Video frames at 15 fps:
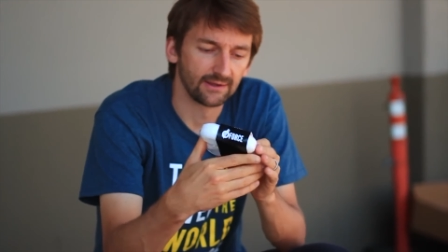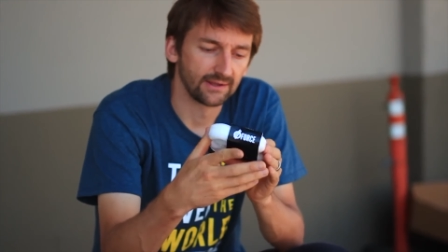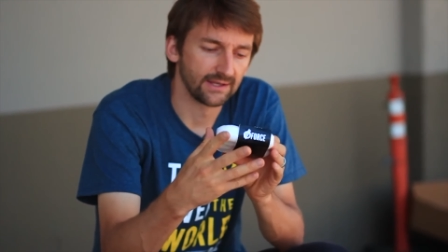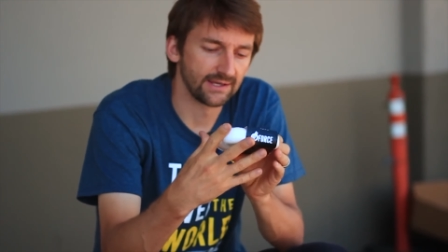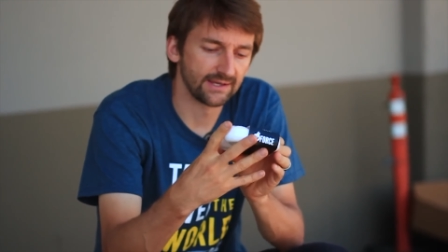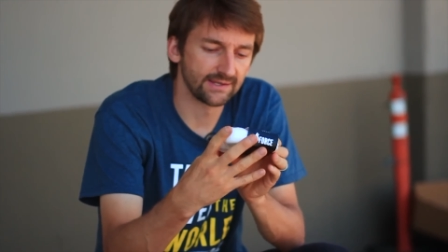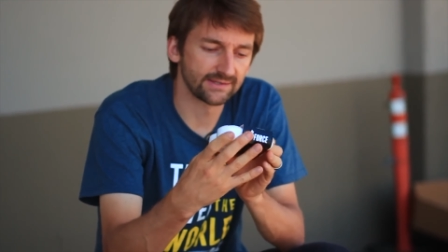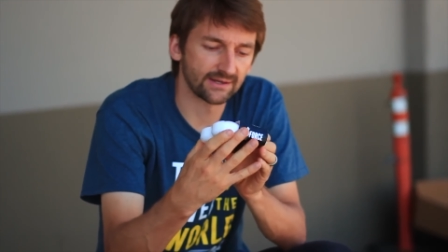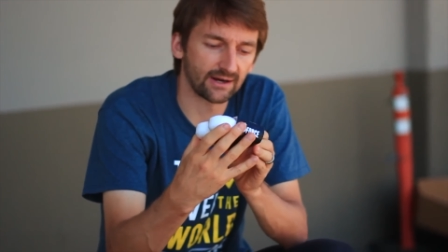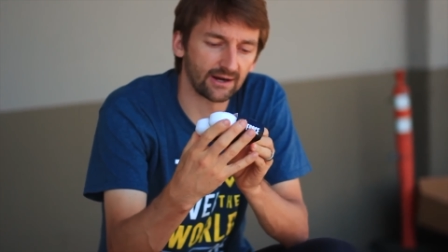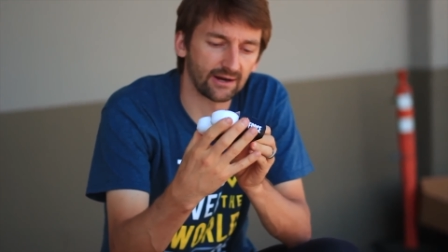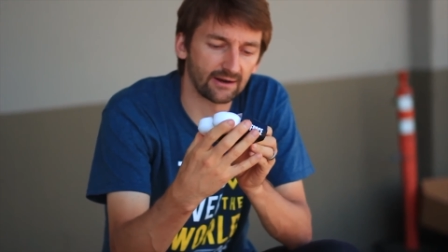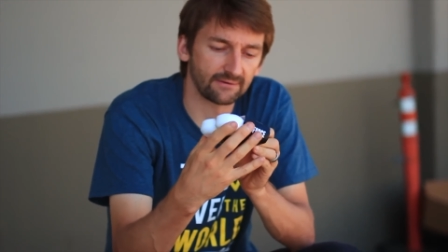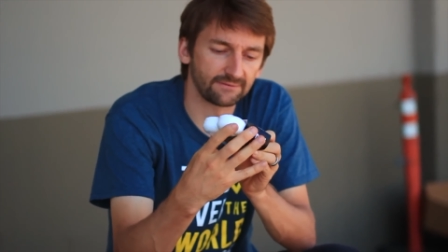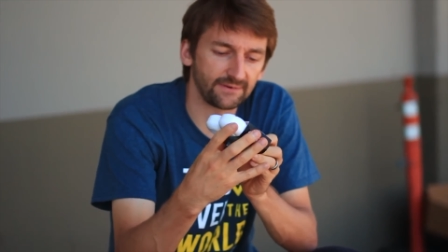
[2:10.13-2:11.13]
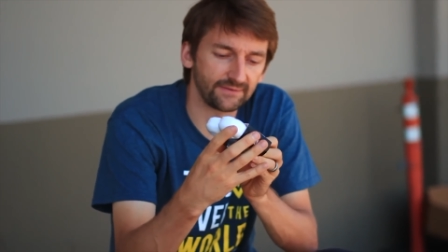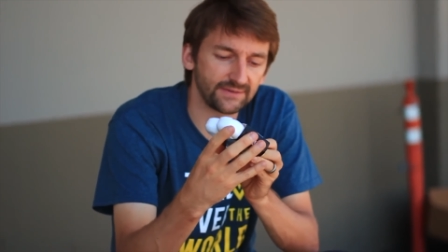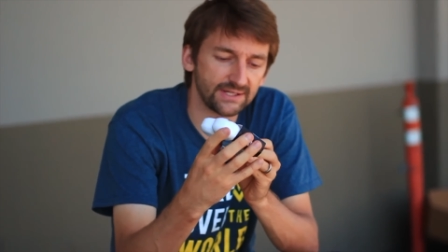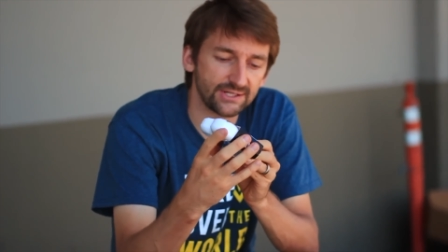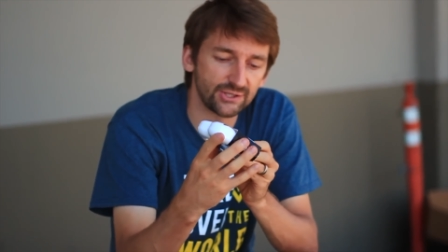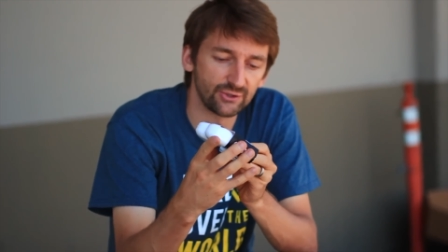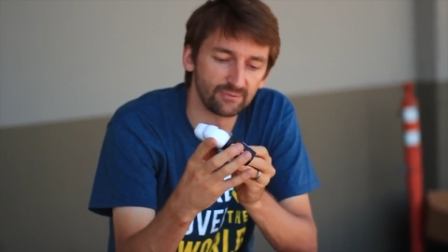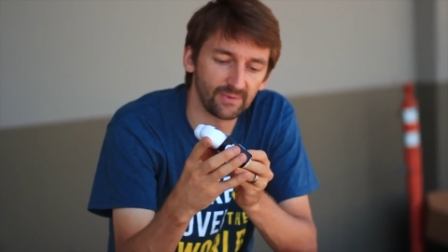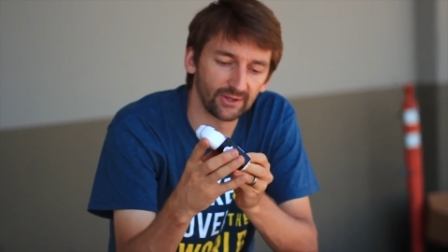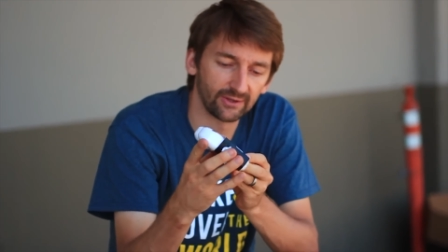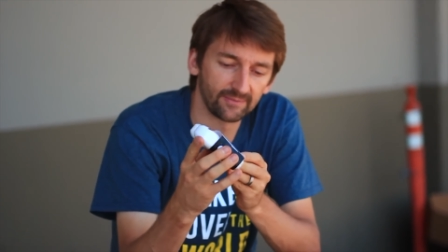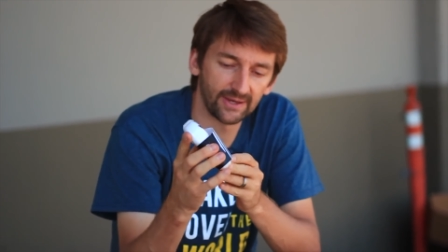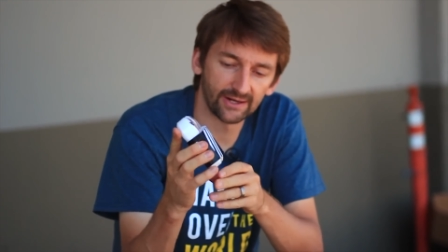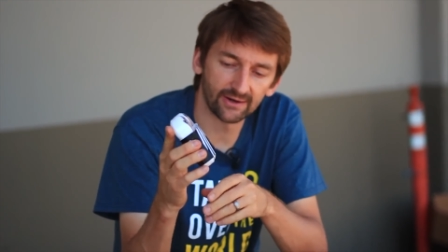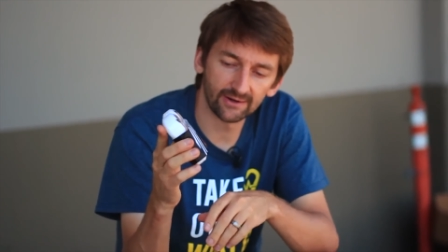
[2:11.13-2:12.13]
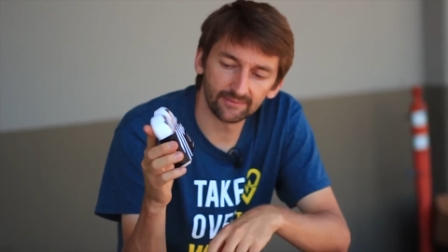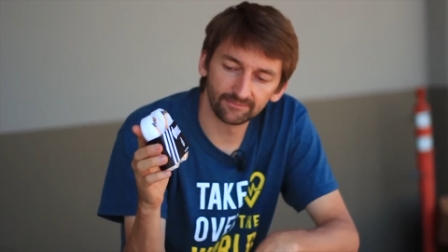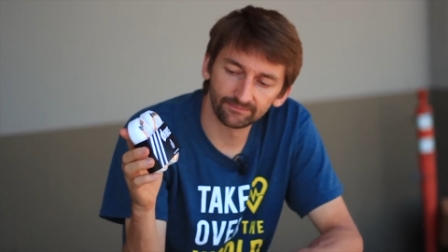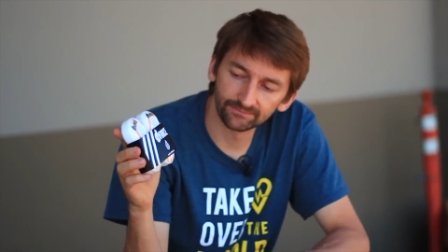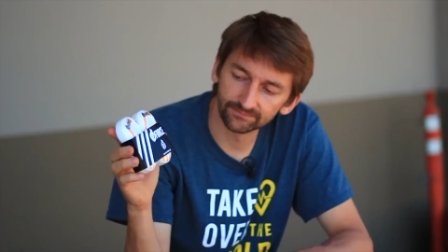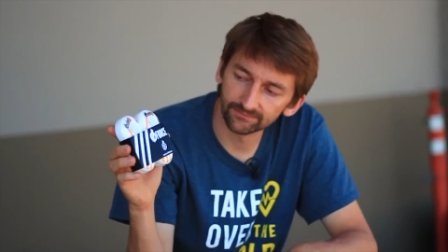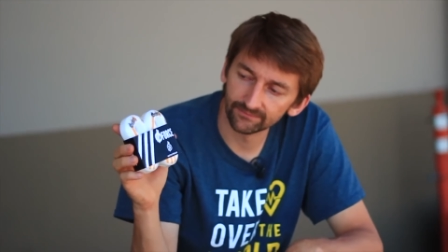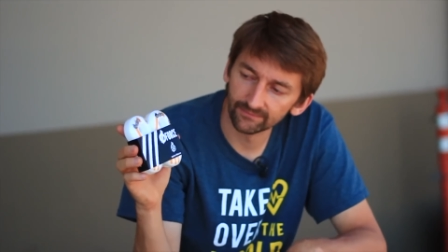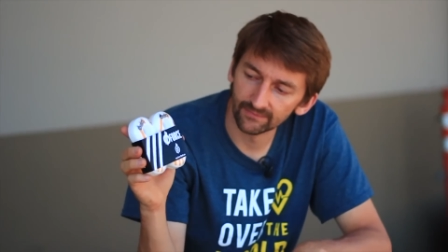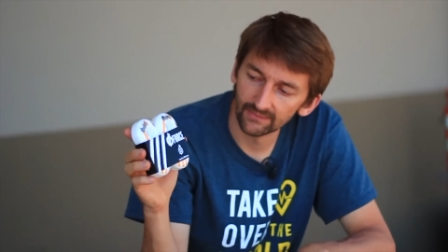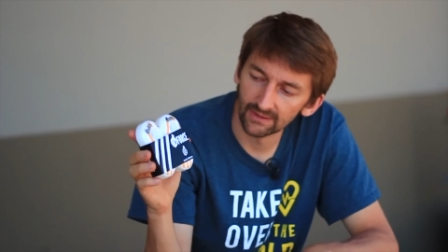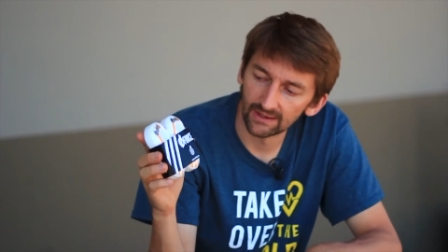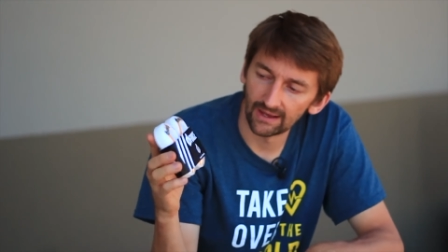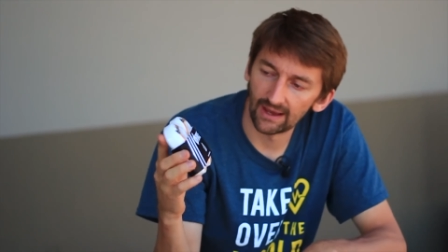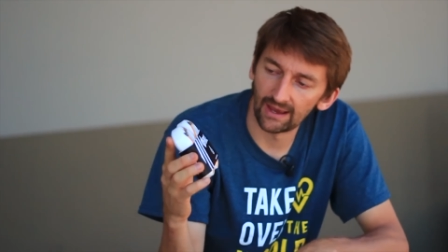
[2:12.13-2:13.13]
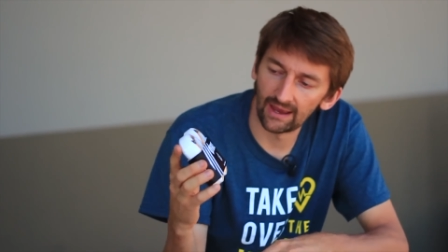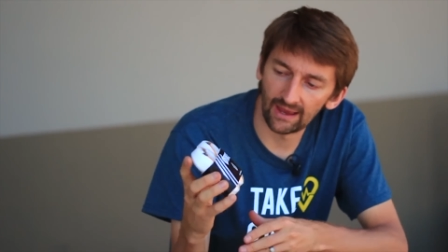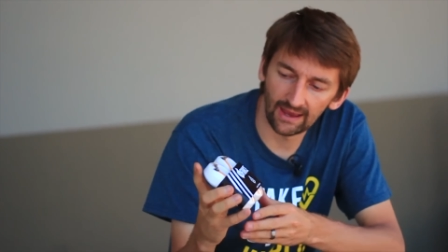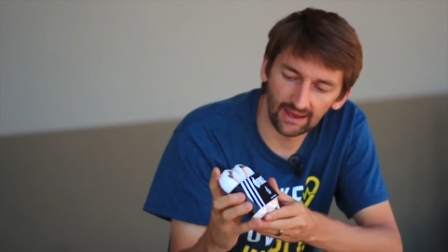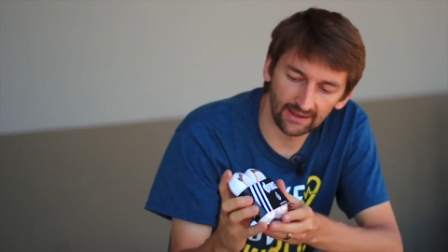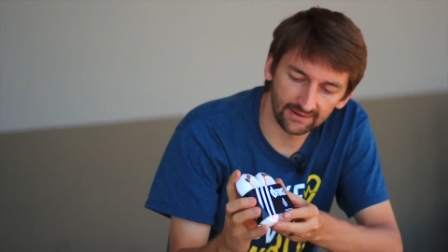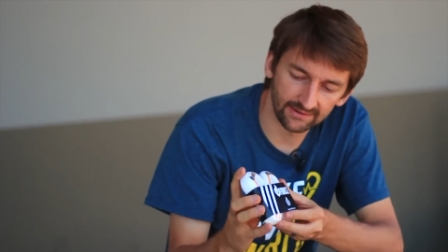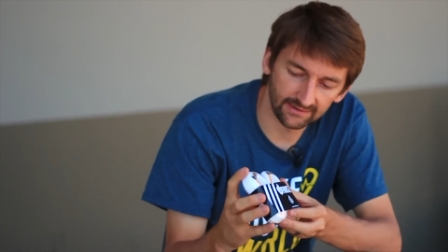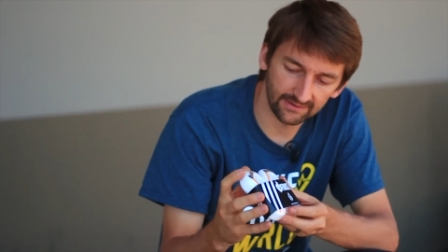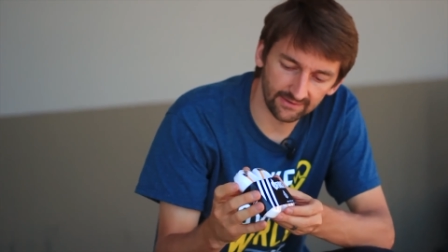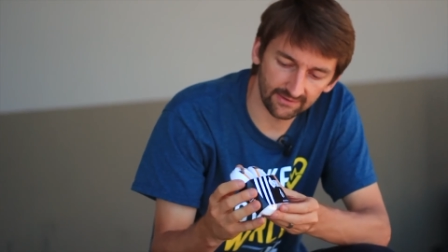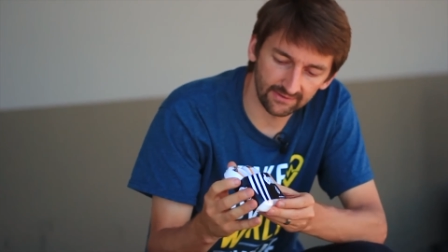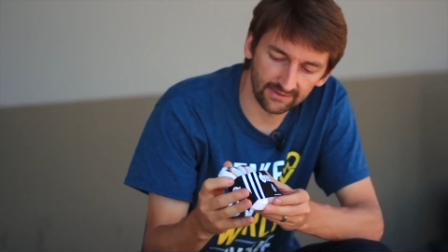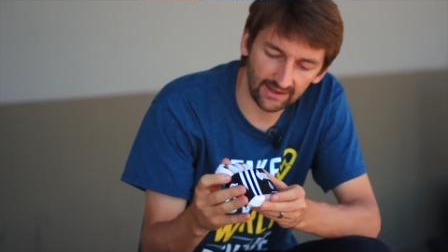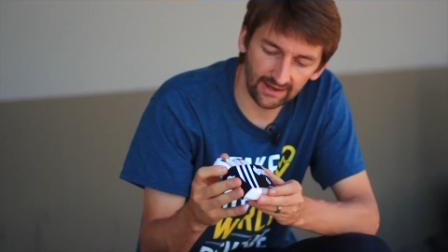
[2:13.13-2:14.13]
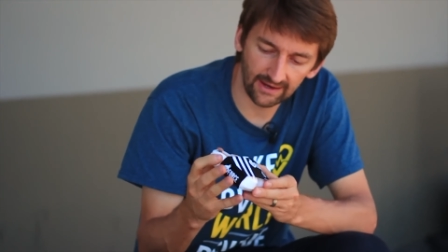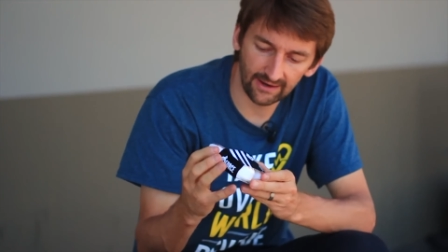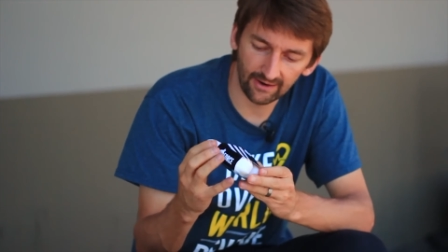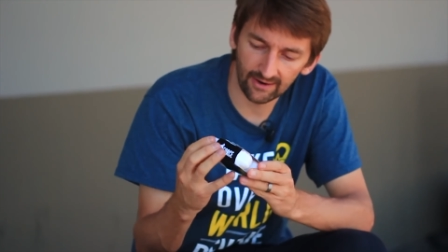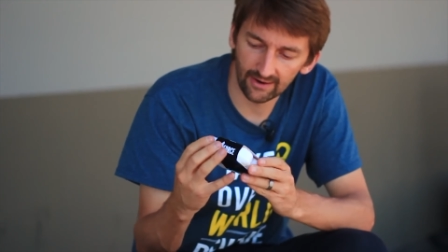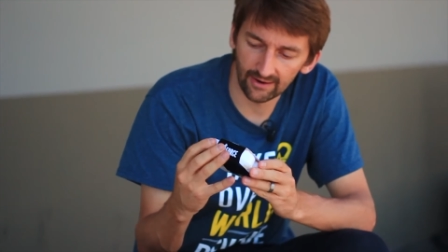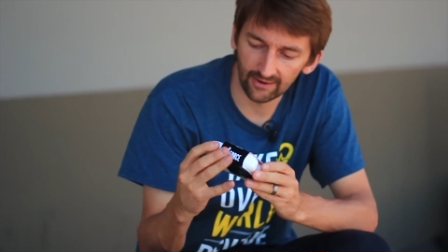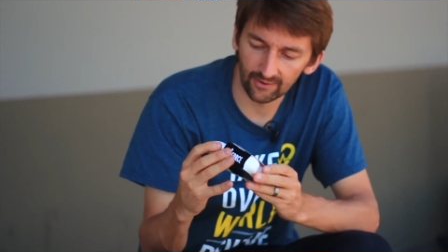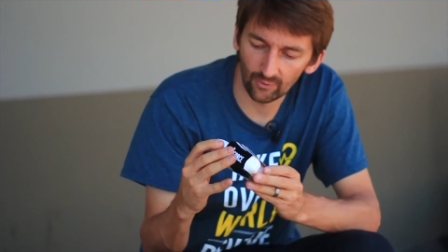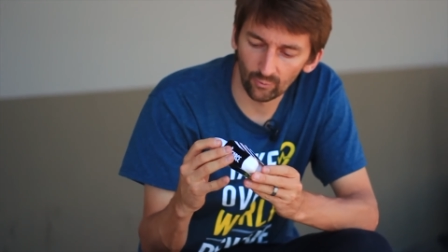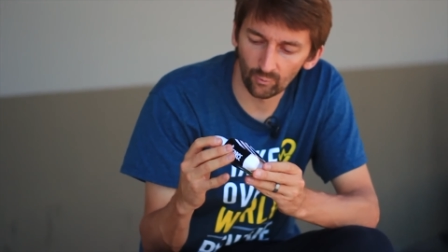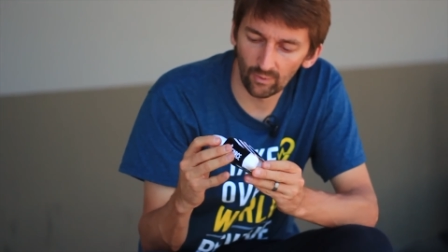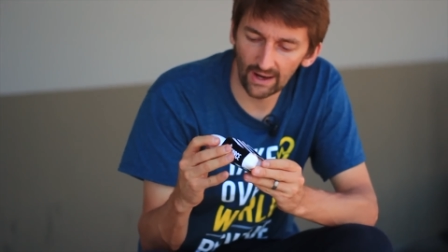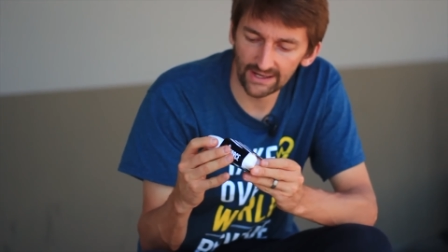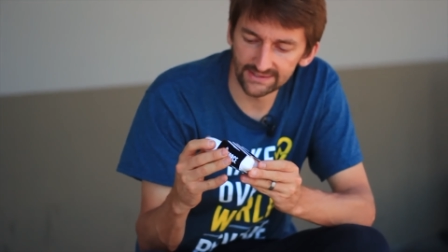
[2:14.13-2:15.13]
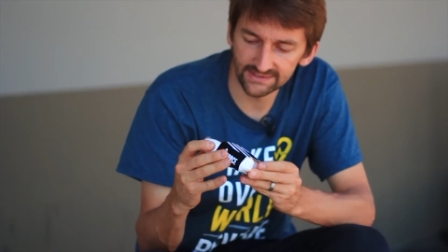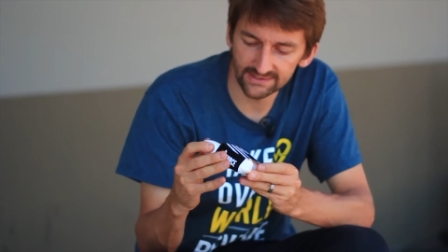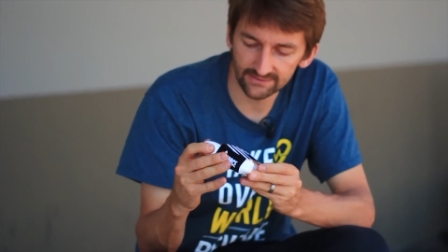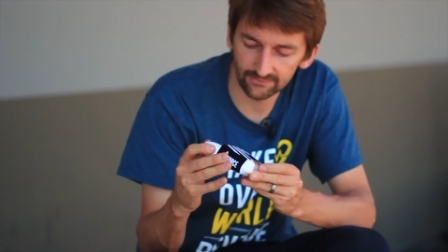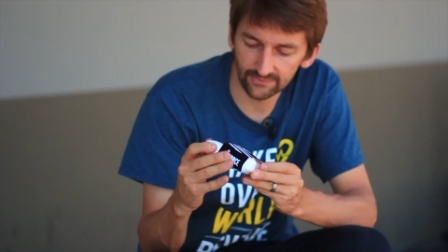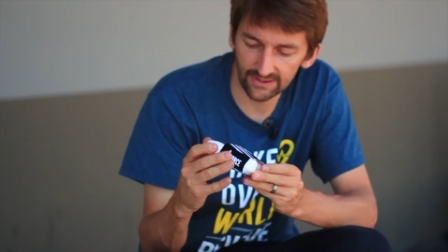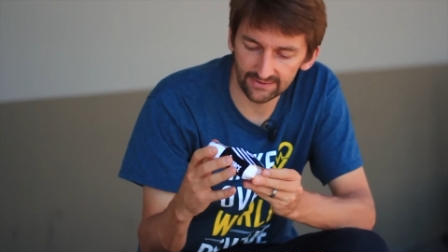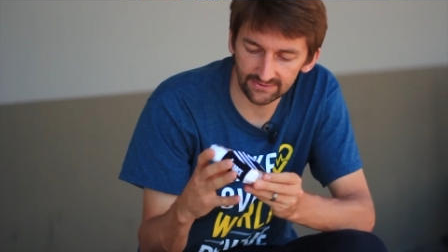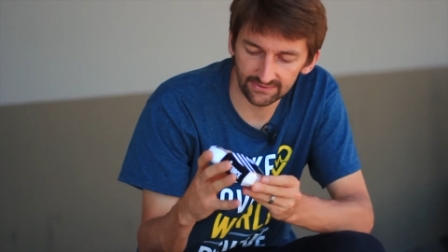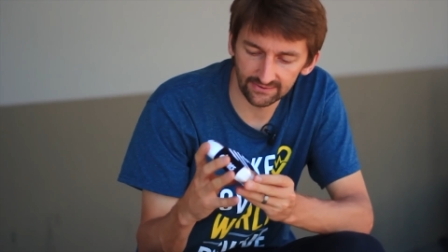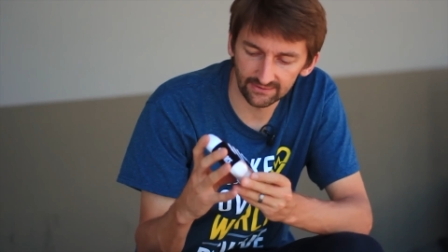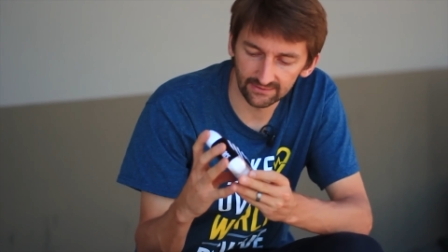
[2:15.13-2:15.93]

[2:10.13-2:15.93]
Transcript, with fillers: These are 52 millimeter, and they are white with,